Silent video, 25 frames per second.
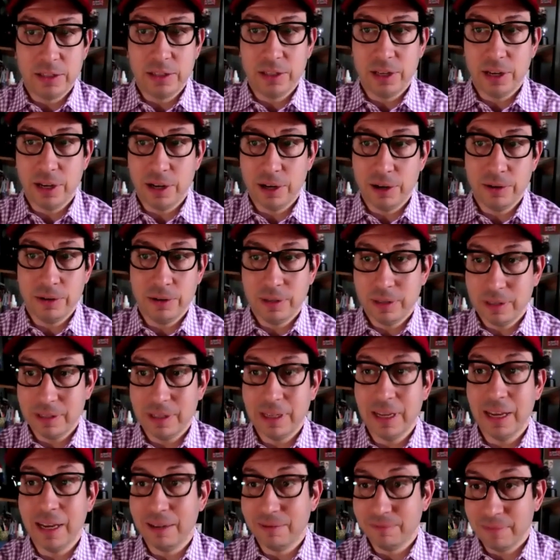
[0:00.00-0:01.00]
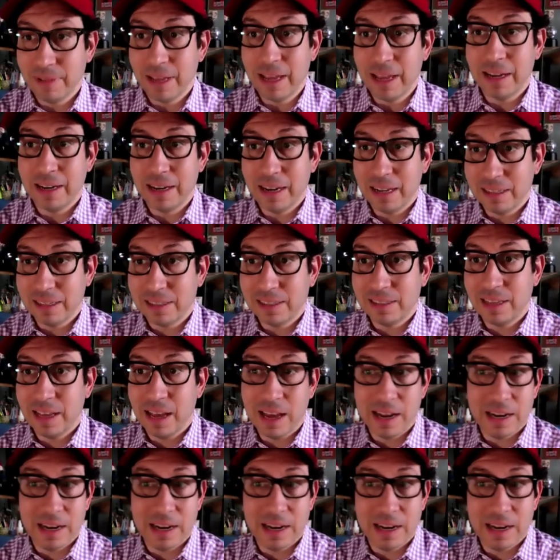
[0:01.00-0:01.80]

Maybe. so, yeah. And it's, yeah.